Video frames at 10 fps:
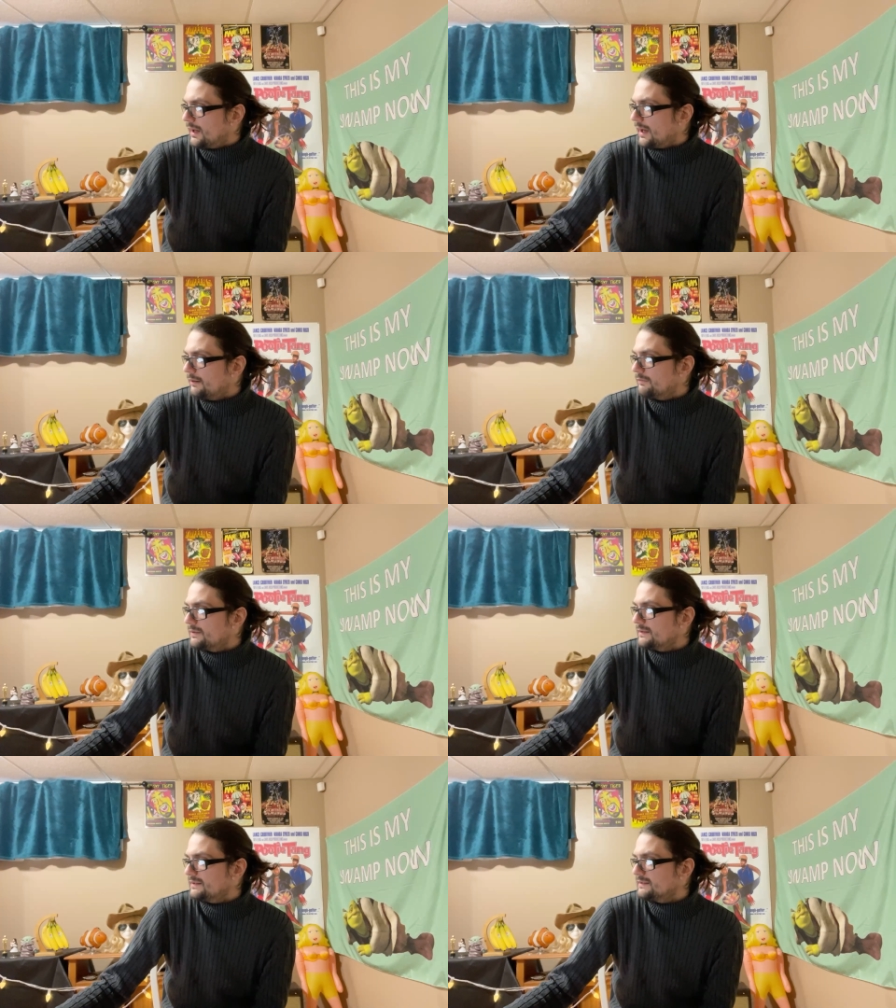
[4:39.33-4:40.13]
I
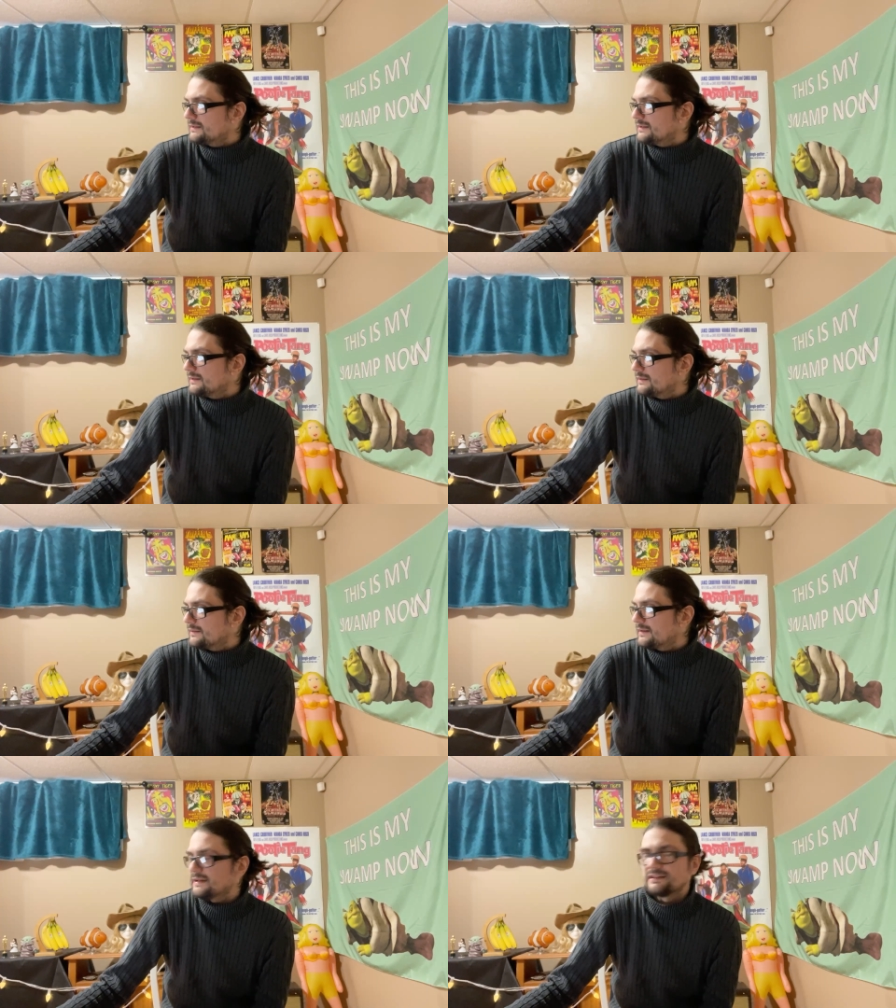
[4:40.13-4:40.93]
really
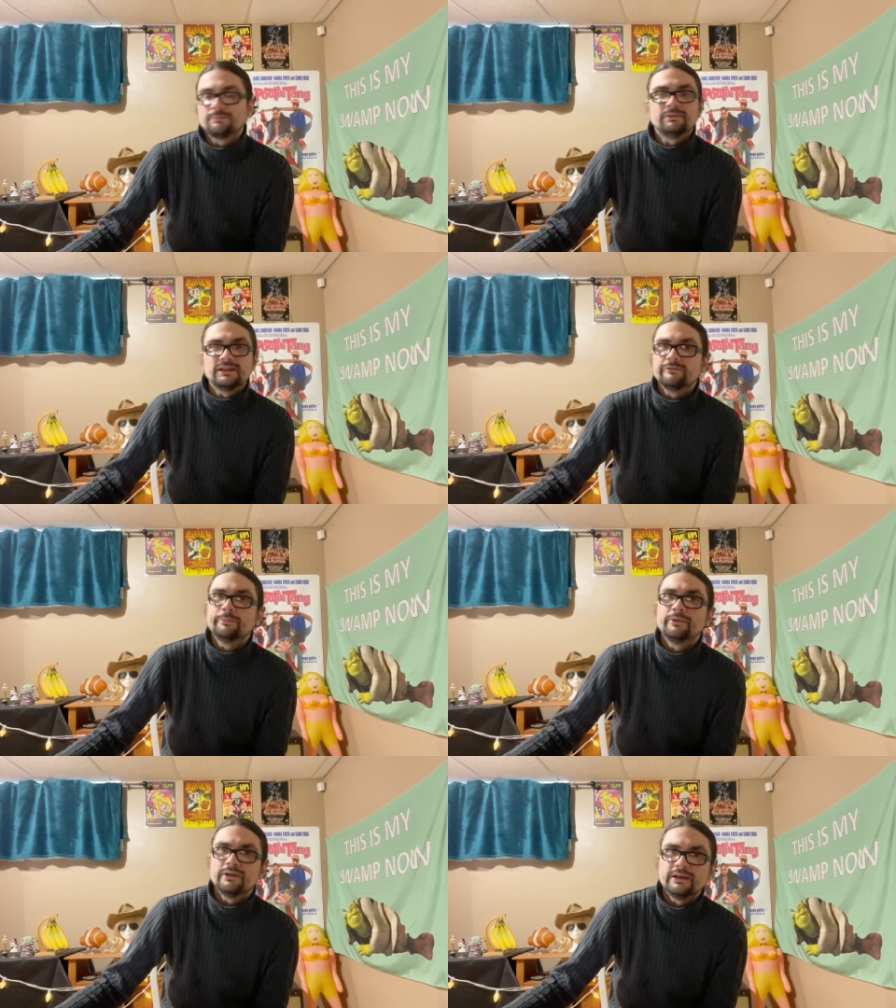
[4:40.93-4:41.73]
think it's
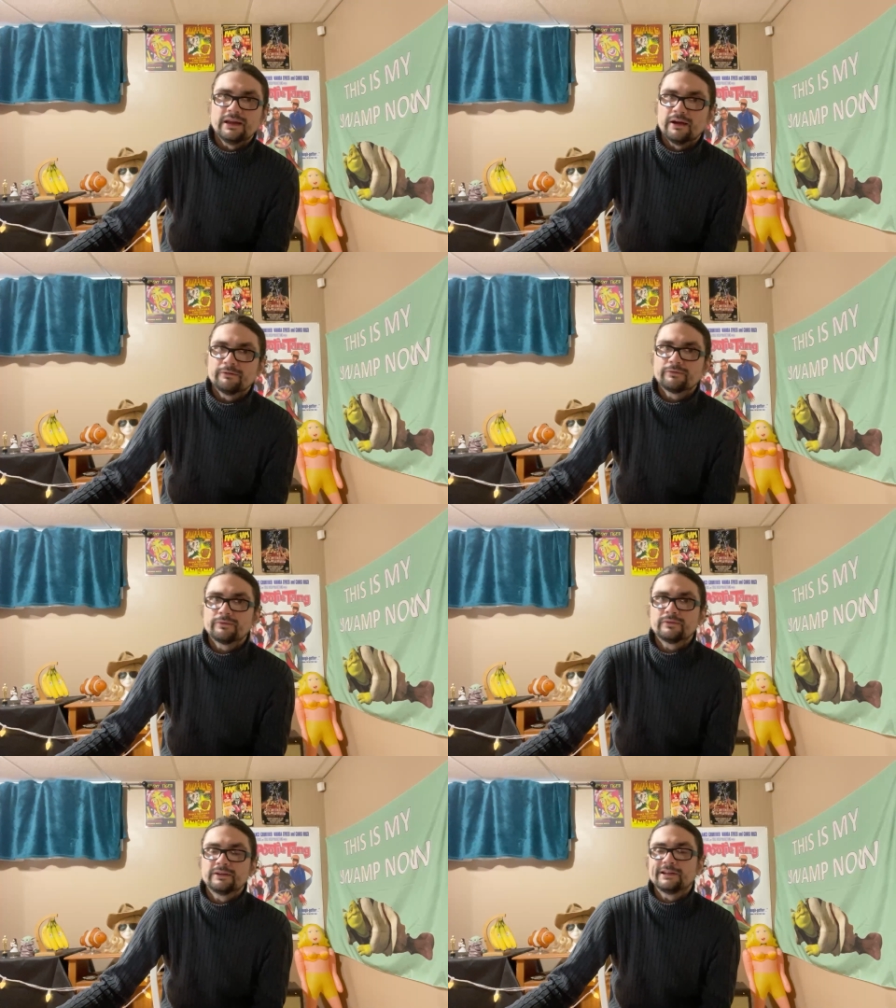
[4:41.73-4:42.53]
believable
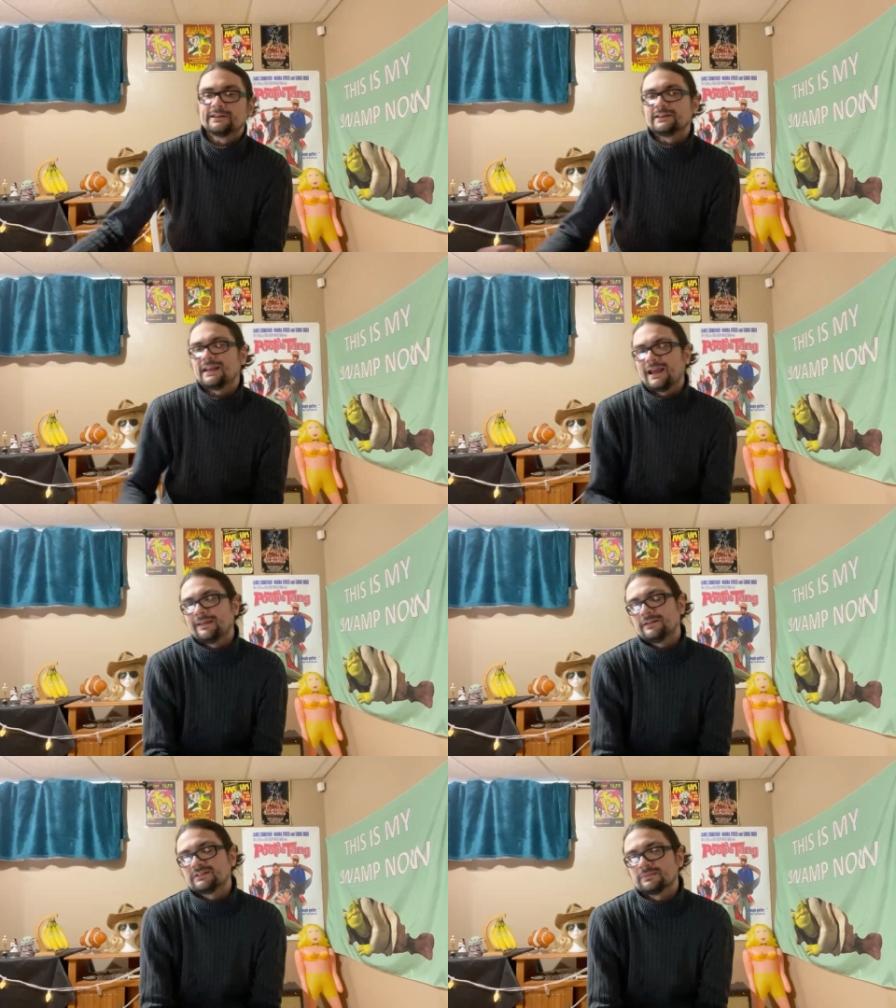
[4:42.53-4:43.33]
enough. Yeah,
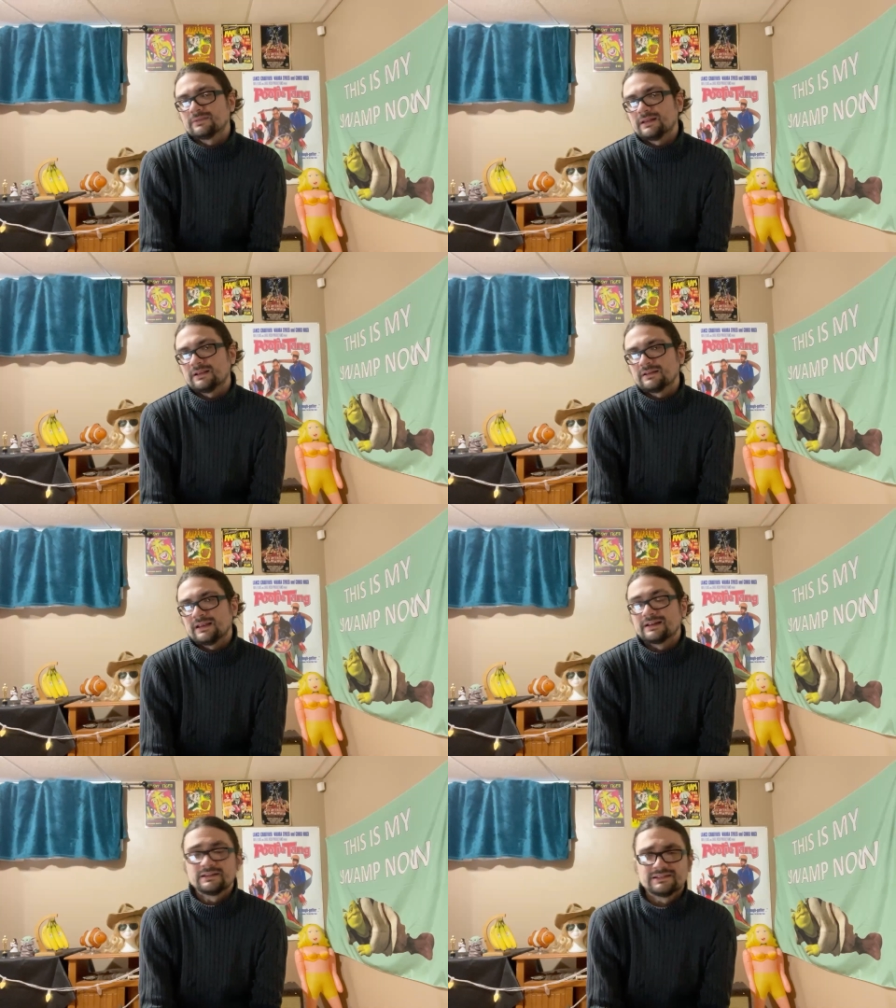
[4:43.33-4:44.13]
there's some
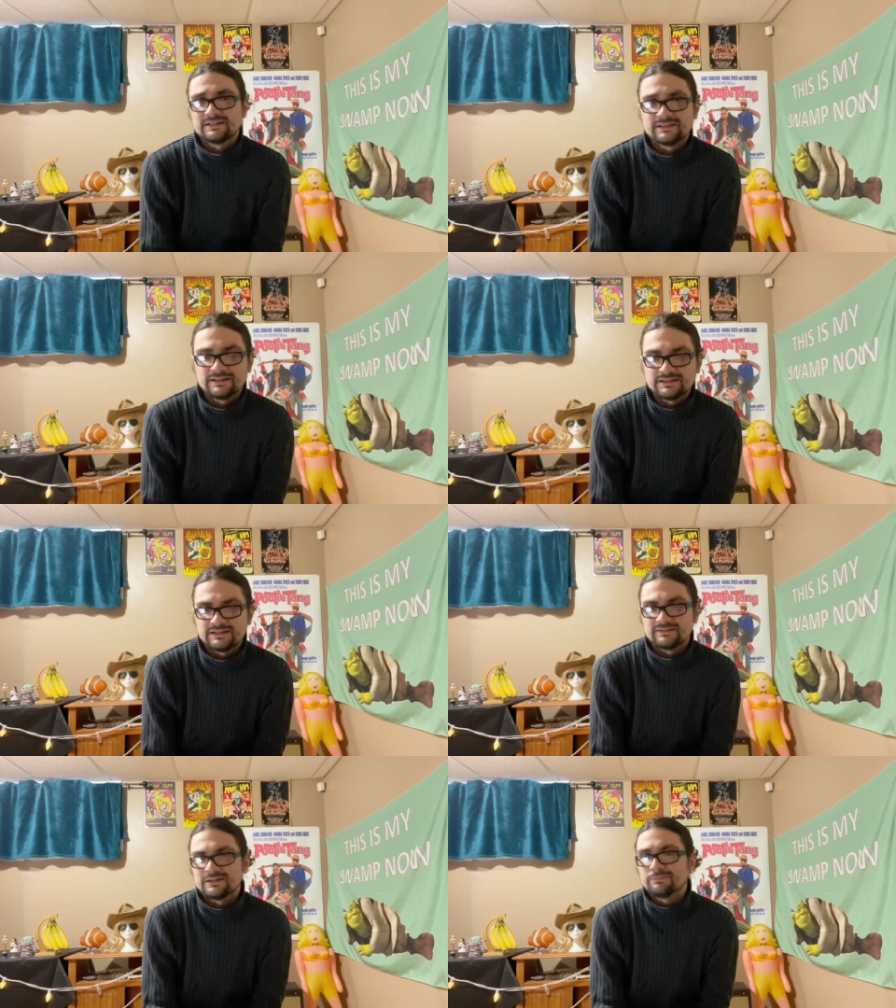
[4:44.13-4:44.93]

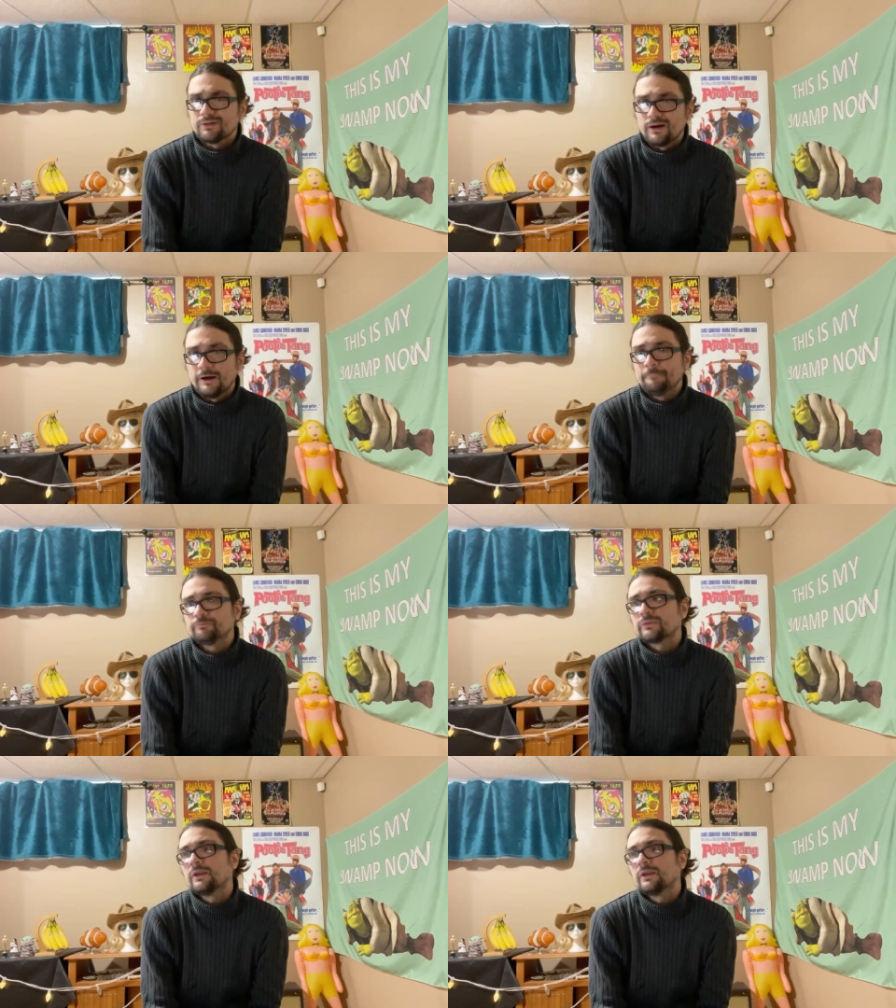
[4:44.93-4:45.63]
inconsistencies in the plot,